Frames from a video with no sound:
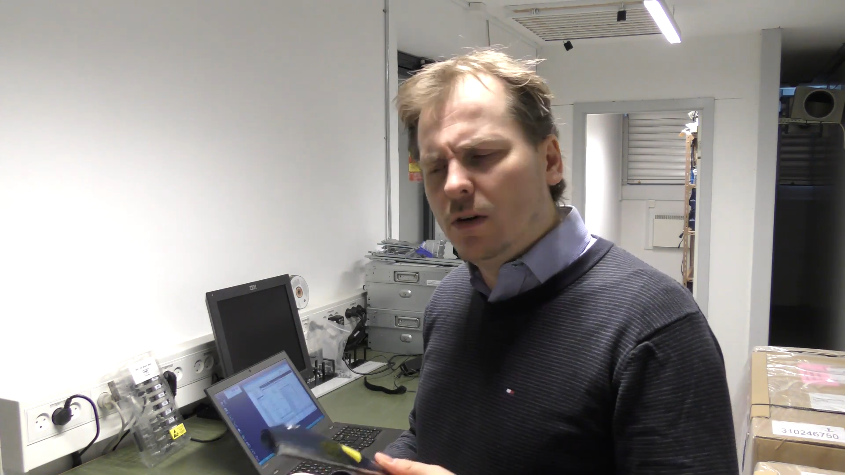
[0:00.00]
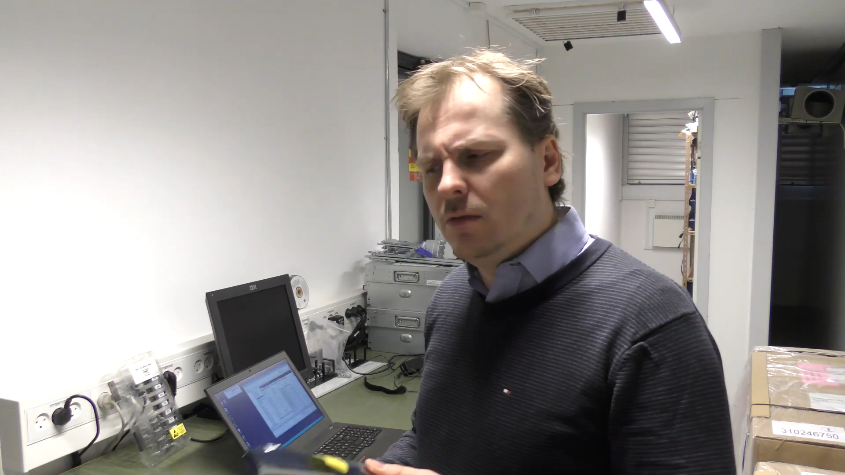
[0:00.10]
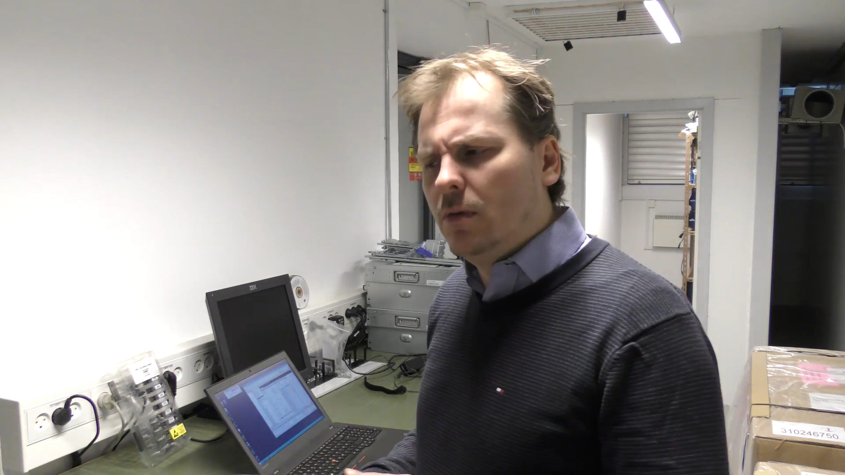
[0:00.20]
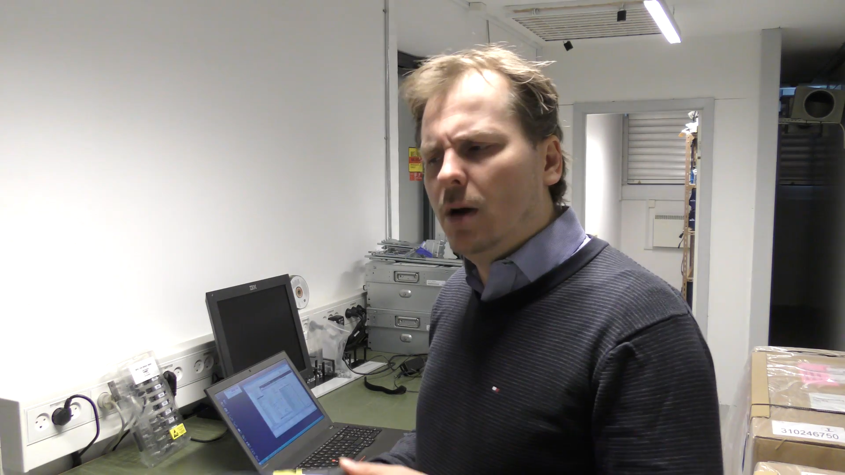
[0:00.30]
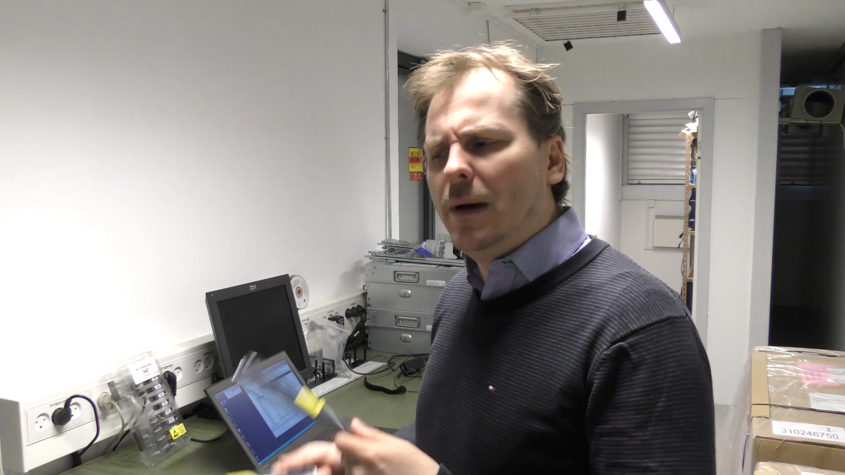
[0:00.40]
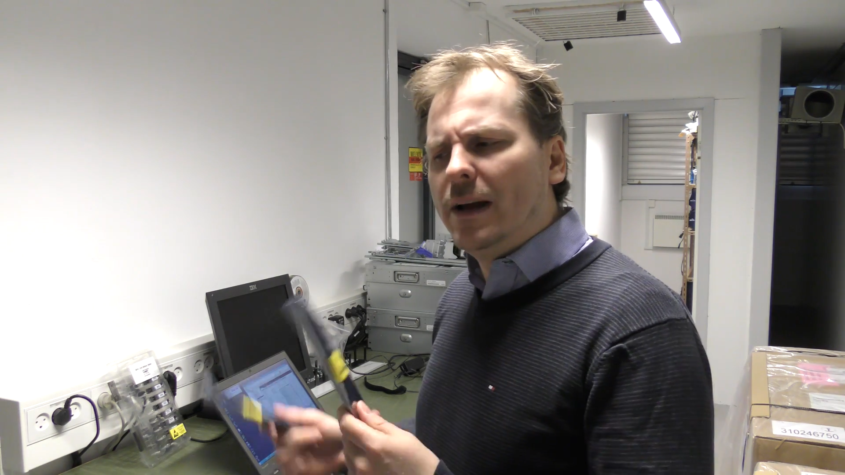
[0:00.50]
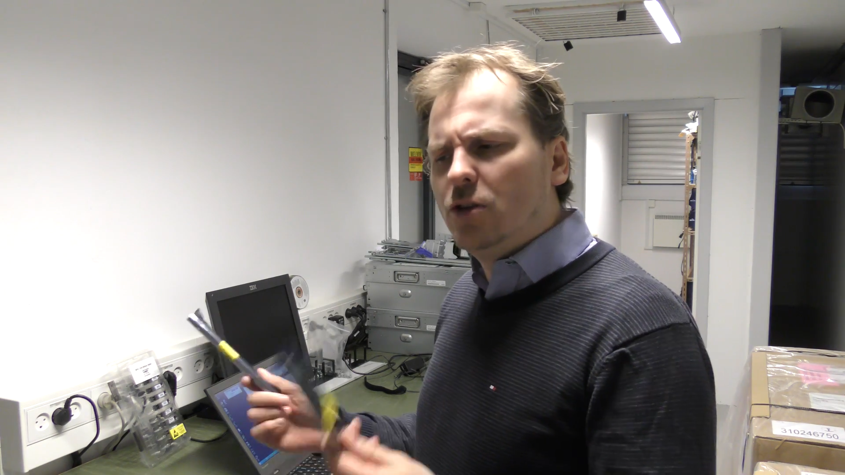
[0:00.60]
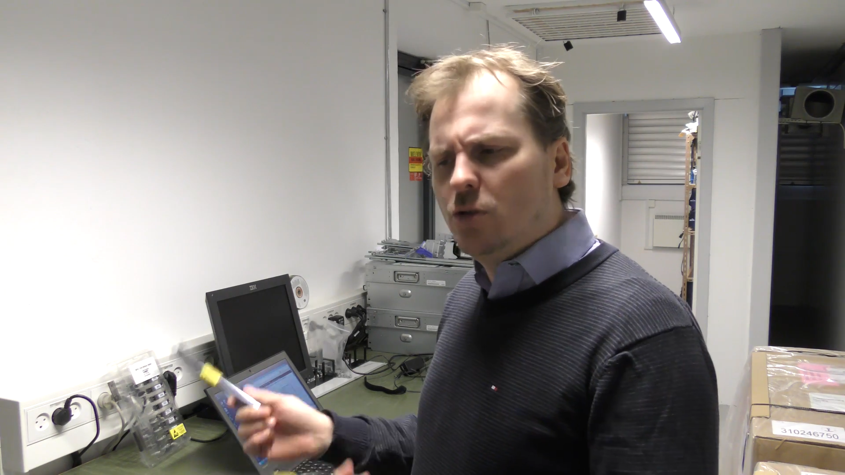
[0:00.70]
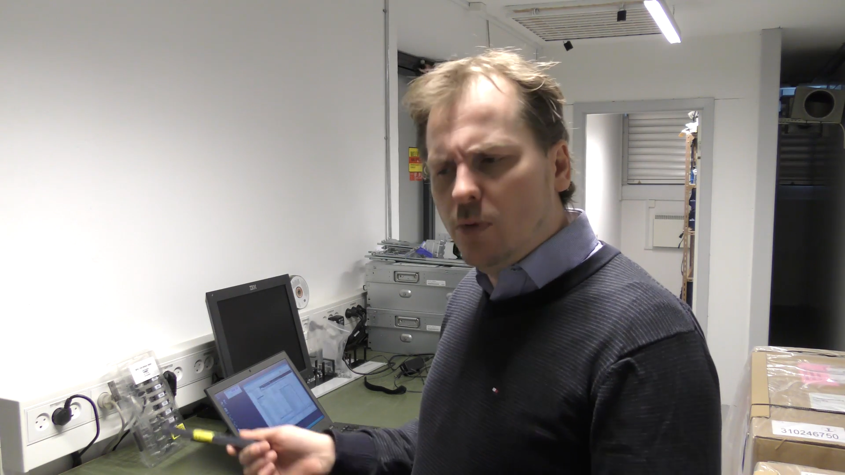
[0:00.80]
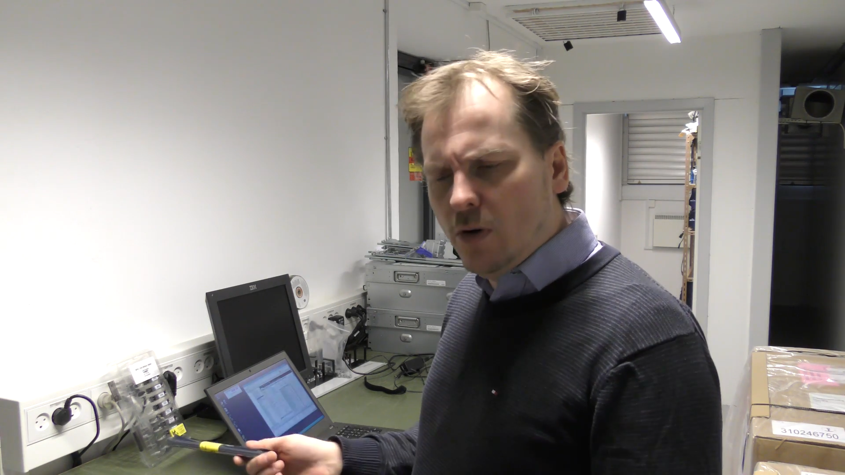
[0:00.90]
I might
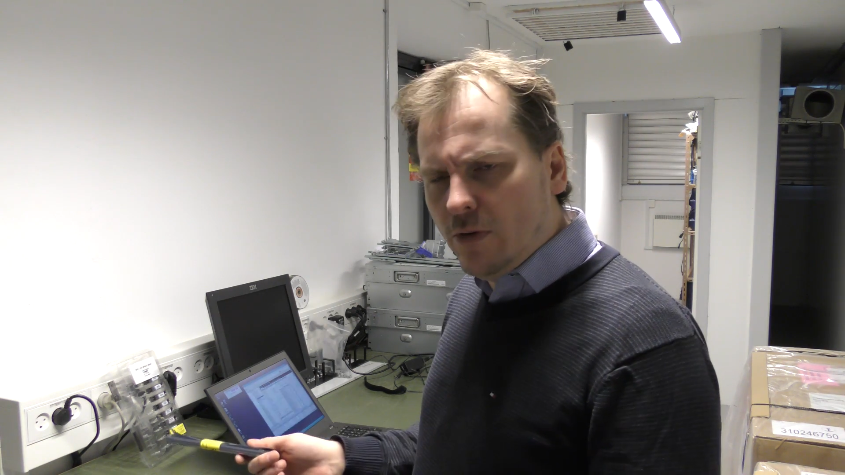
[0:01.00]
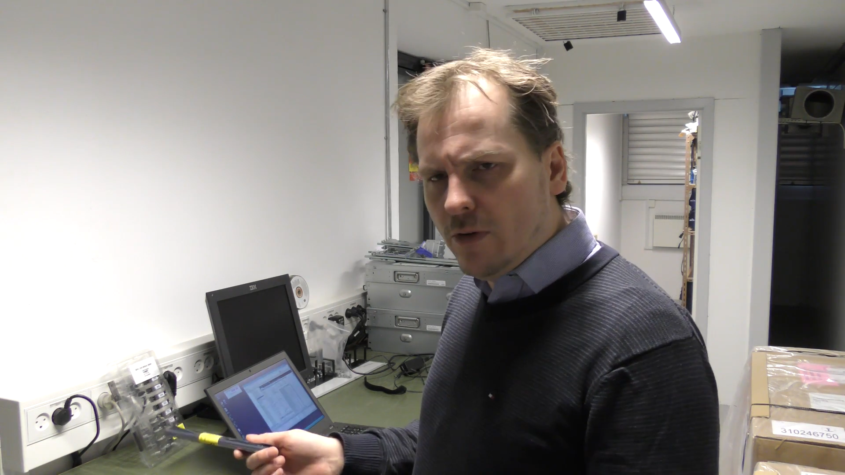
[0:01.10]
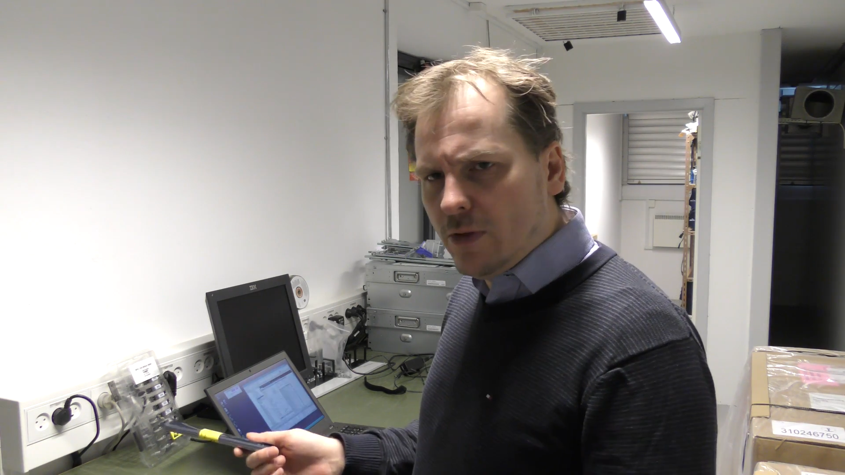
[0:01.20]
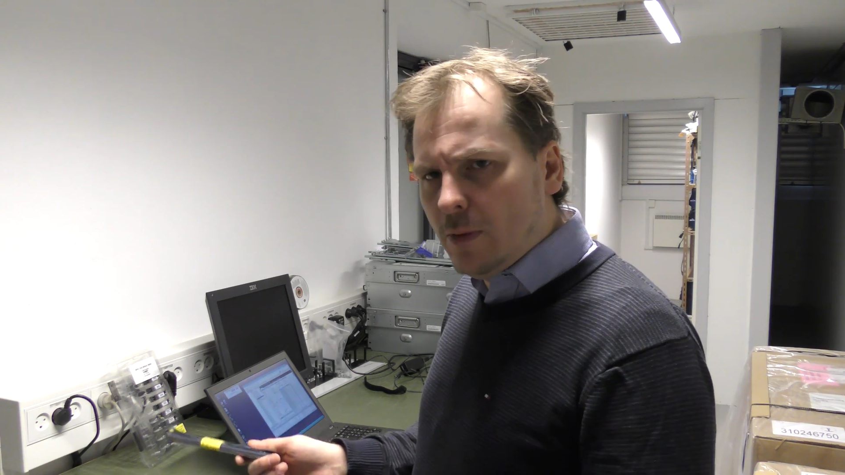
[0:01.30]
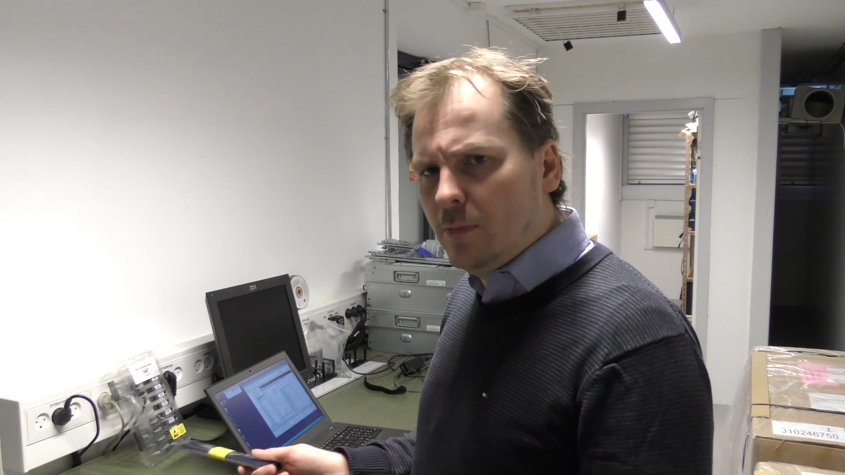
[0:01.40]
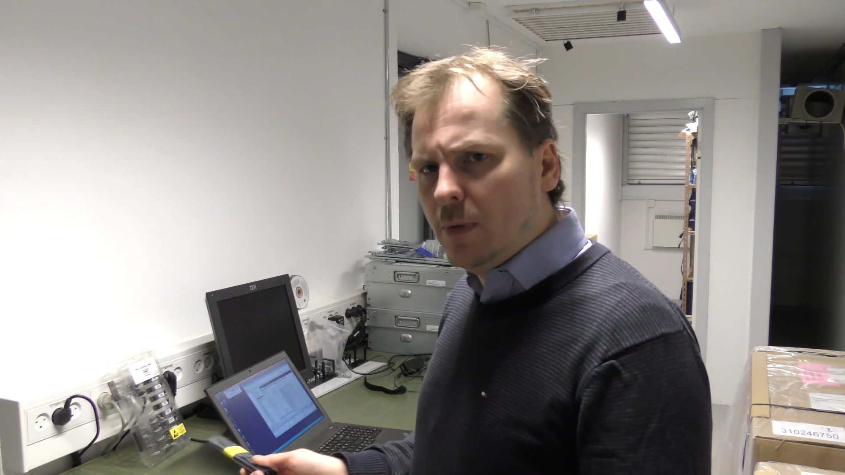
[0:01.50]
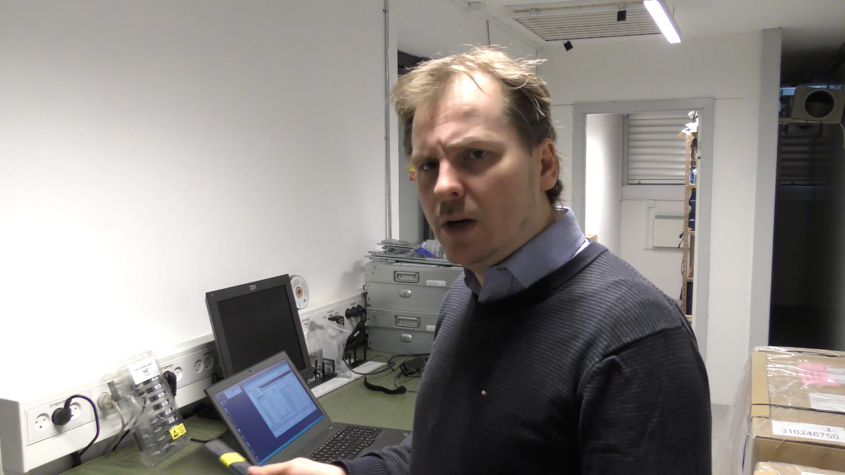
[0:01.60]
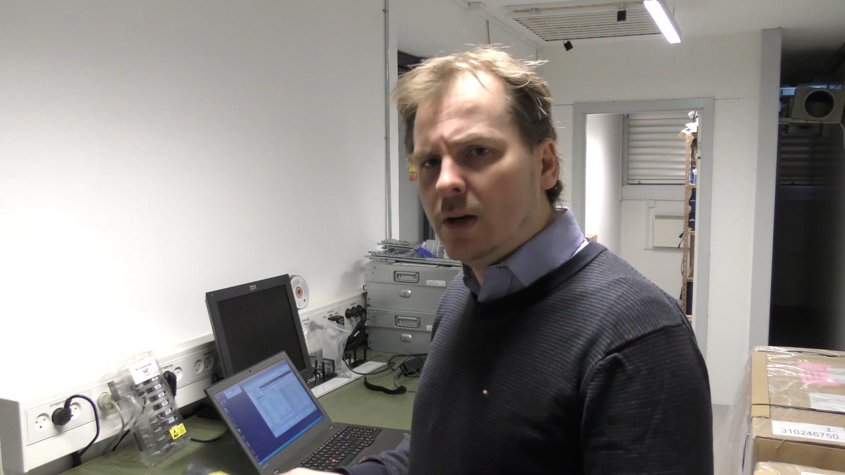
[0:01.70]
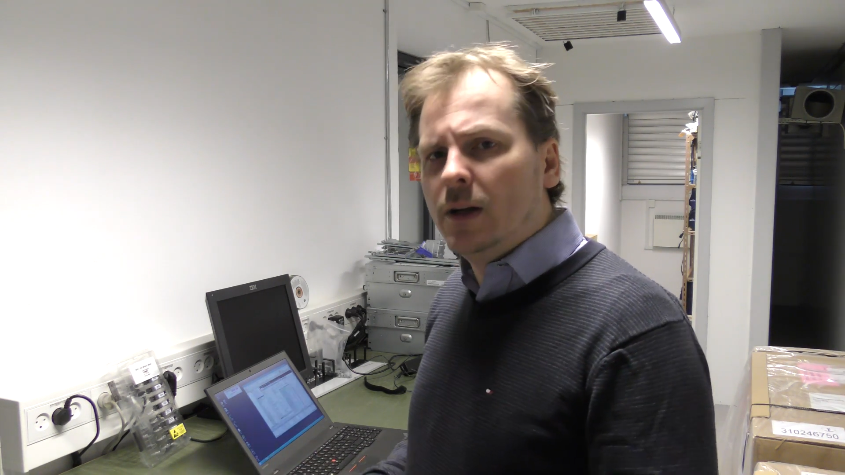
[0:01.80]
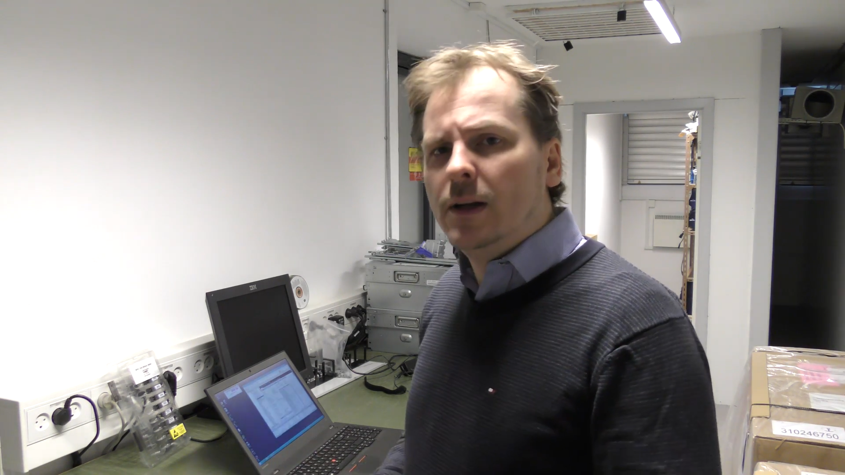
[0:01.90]
do both of them
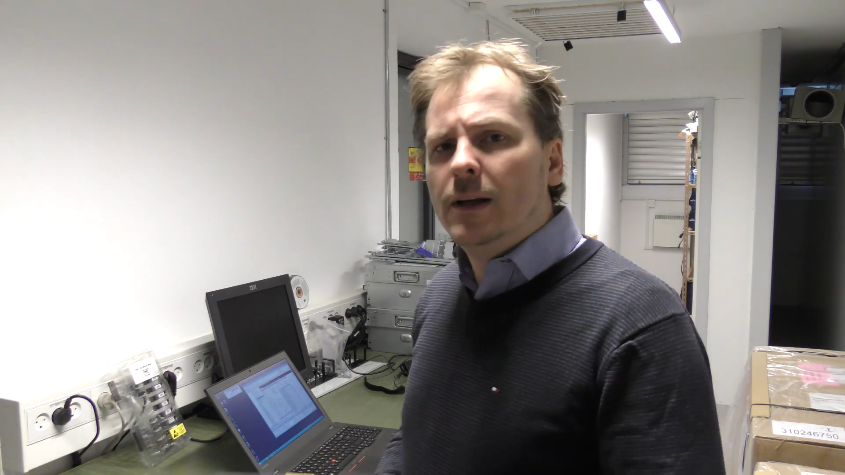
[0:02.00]
but